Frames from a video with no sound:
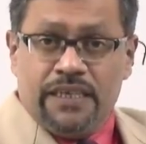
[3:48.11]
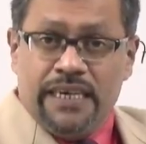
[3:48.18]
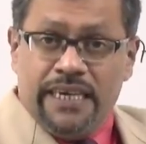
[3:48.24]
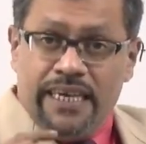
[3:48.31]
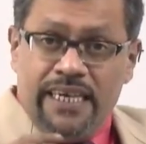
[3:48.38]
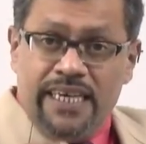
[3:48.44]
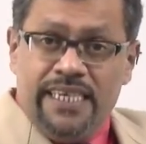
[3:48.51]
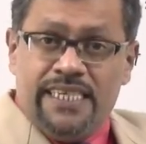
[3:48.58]

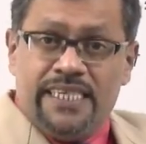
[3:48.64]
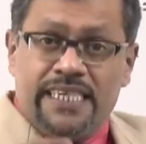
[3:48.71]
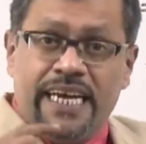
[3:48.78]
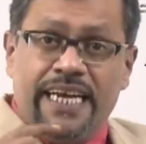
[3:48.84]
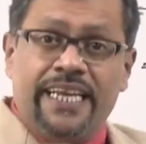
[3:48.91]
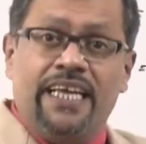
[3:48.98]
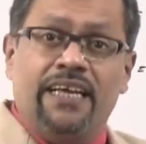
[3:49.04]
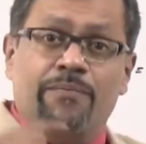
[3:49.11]
A is
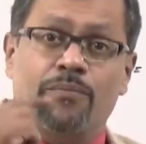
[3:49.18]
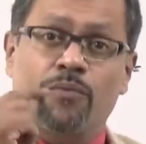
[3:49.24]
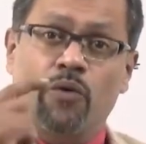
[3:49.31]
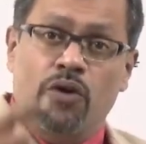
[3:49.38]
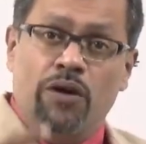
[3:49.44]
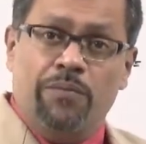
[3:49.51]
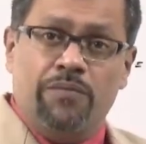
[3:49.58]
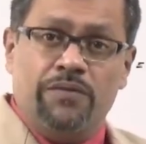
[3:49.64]
getting
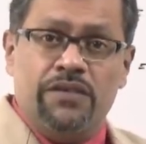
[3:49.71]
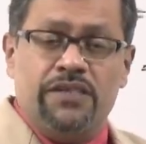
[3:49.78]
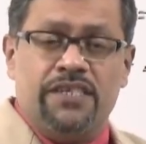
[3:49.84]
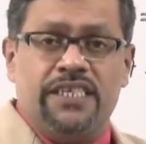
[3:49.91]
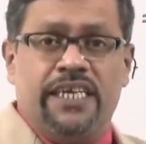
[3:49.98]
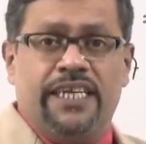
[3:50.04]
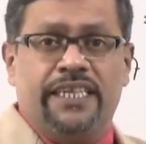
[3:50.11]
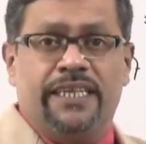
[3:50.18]
more
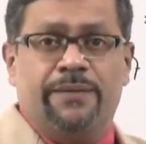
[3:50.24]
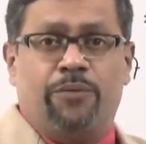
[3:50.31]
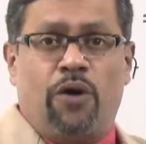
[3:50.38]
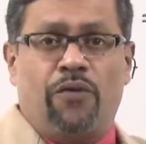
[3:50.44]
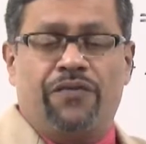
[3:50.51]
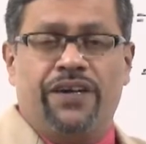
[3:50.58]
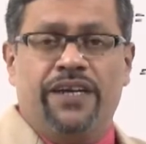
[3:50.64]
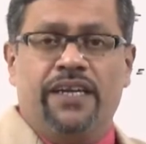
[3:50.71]
share in the
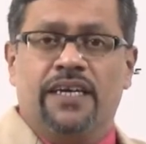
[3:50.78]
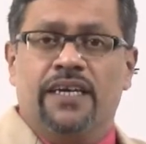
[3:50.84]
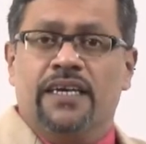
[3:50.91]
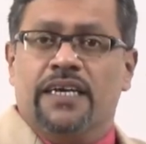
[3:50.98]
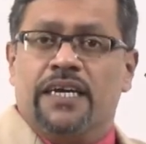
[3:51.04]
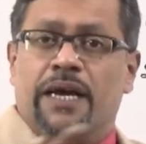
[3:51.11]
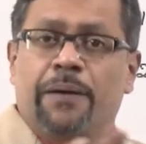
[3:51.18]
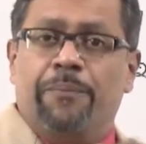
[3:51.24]
profit
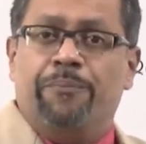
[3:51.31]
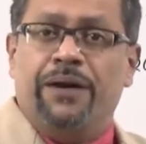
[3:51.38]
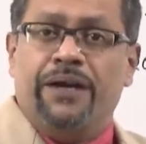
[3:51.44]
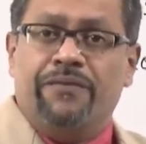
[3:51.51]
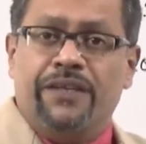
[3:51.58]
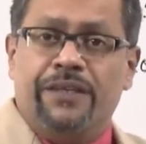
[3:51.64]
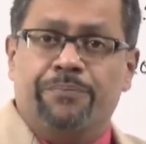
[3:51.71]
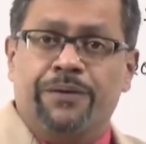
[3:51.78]
compared
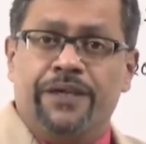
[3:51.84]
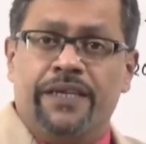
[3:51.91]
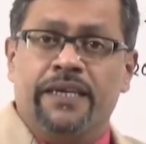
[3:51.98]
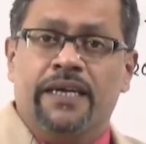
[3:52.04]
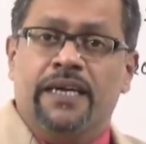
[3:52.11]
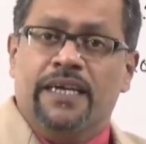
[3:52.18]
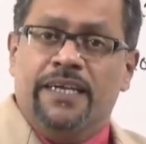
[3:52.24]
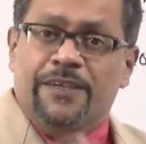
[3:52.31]
with
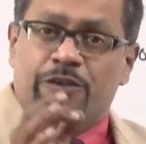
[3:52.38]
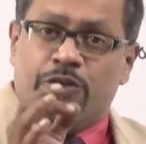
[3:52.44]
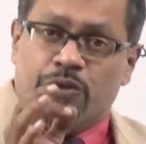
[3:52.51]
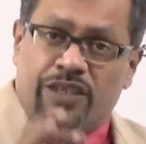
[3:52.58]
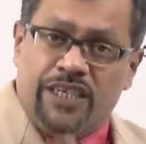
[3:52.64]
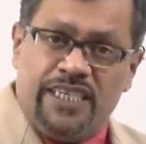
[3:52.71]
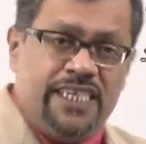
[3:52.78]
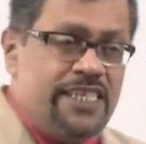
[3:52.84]
B. So
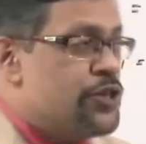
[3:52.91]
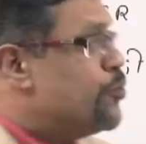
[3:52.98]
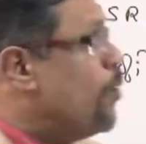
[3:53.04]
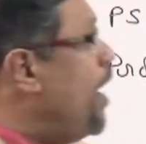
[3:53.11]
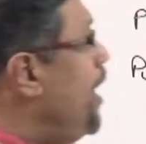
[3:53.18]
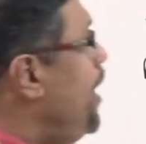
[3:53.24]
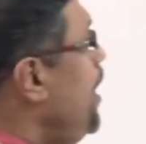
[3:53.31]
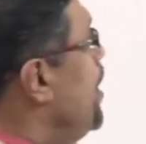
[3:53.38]
this is
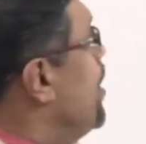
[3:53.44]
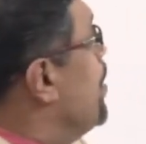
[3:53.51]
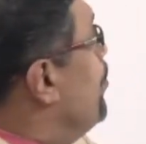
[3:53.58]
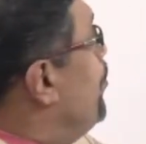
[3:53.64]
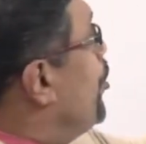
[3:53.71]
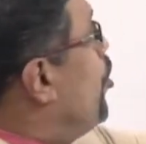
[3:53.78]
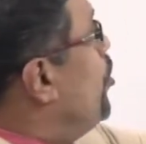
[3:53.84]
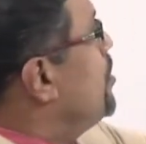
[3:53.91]
why,
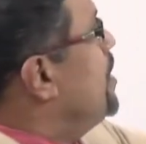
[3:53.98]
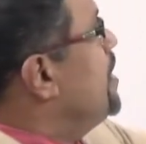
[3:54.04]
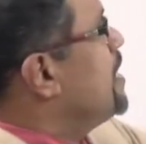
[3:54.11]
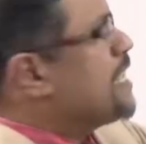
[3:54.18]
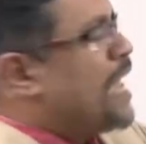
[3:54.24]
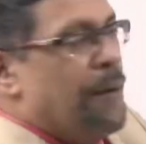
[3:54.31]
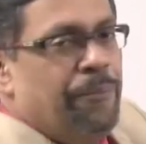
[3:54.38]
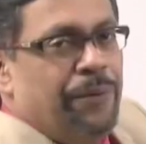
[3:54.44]
because his
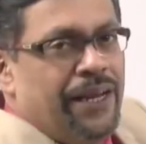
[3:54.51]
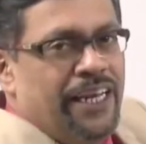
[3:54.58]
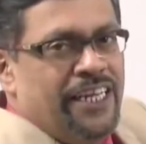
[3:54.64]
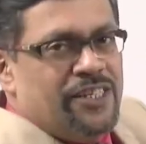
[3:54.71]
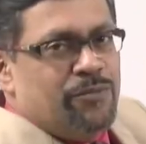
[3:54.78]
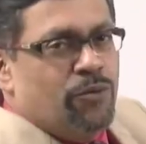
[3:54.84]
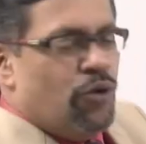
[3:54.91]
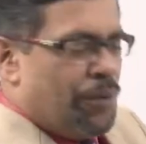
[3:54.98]
capital
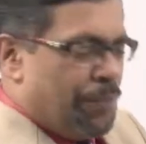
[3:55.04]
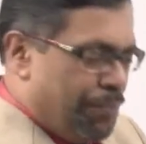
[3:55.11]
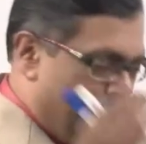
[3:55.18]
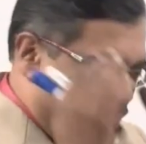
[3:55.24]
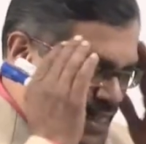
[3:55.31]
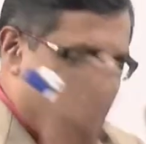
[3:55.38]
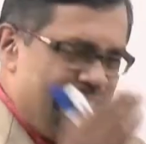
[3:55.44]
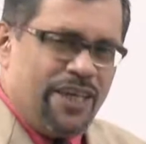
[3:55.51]
is more.
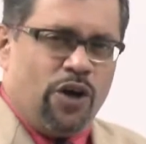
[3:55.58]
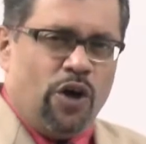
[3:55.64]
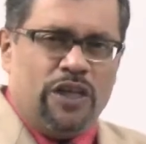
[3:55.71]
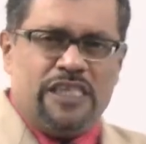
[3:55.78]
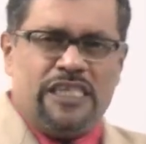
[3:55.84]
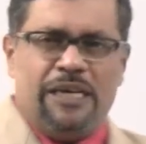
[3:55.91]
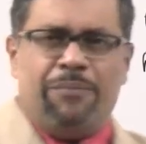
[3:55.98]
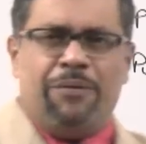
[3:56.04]
Basic
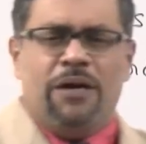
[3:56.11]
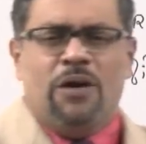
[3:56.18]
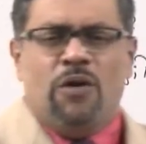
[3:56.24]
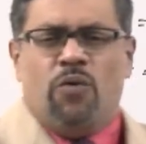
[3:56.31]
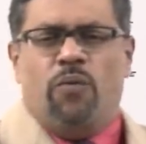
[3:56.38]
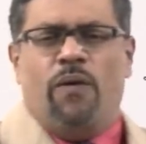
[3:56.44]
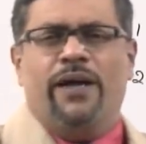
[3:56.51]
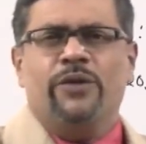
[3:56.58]
concept,
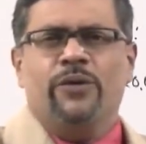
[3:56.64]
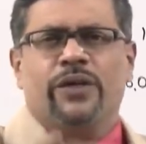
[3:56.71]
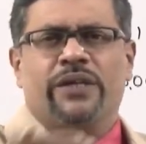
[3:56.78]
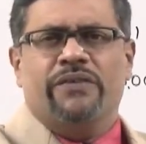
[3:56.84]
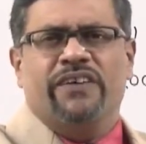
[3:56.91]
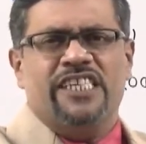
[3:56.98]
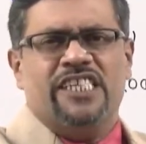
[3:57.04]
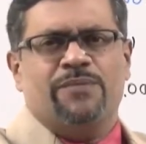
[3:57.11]
one who
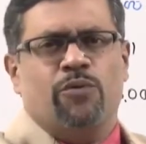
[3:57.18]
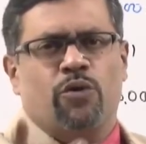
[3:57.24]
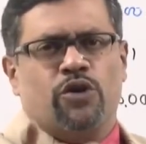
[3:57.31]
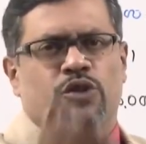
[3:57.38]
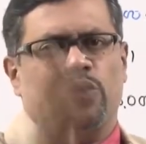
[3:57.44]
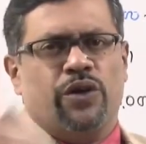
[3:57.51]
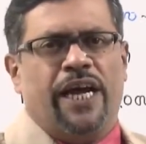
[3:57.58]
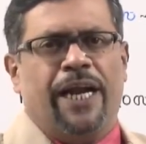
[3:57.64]
invests more
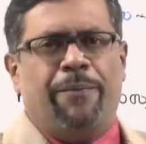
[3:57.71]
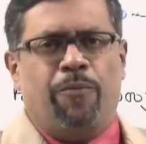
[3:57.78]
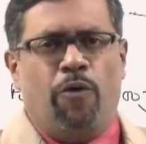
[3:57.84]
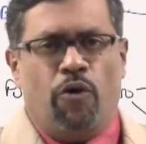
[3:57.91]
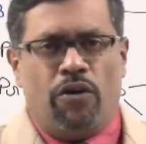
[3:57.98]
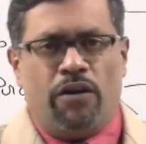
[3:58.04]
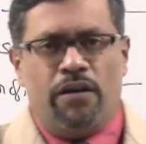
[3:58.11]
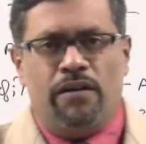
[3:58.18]
should get
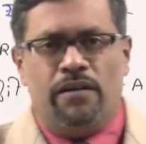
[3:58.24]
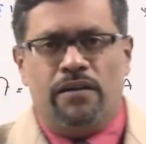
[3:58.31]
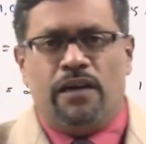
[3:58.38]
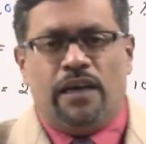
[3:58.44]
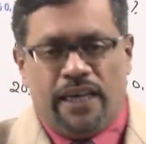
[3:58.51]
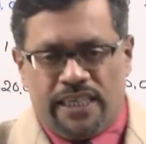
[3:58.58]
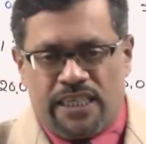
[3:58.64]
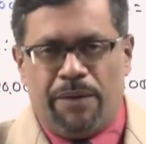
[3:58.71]
more,
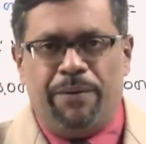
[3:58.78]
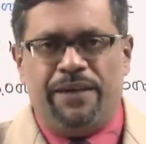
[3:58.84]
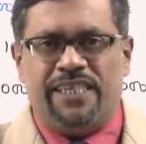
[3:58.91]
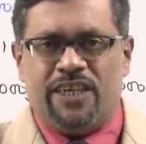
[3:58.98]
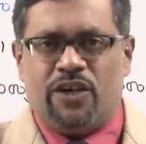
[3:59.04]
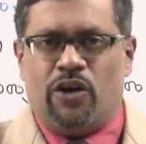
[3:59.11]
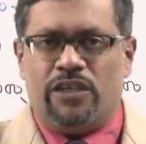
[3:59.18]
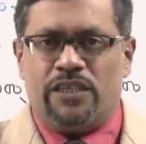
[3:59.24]
is the
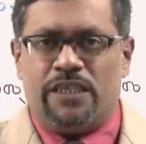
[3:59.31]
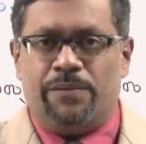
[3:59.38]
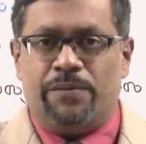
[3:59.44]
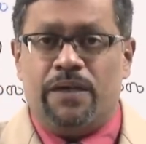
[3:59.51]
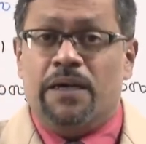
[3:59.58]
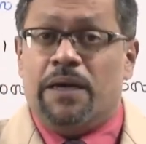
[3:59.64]
basic concept.